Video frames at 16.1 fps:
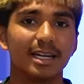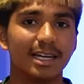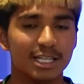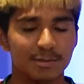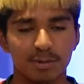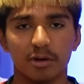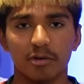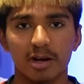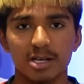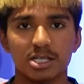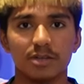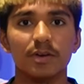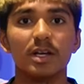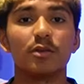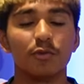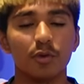It's
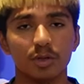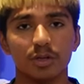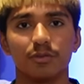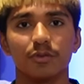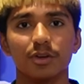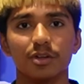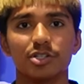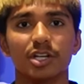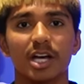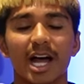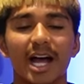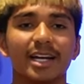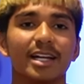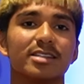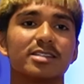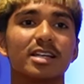progressive, it's for the future,
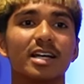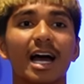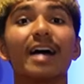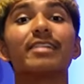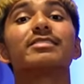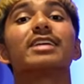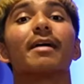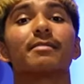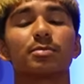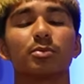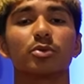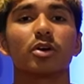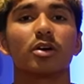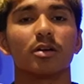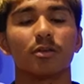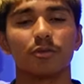and it's adaptable
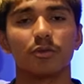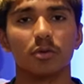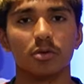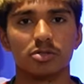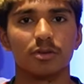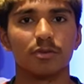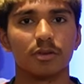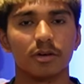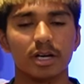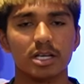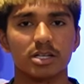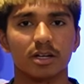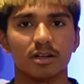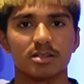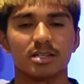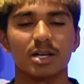going forward. So very
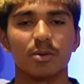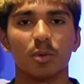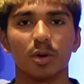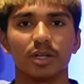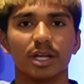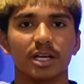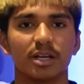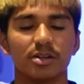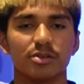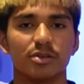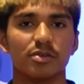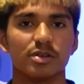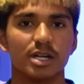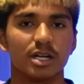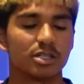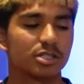excited to see what they can
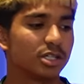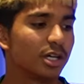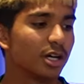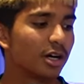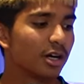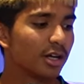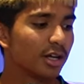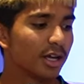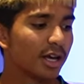do next year.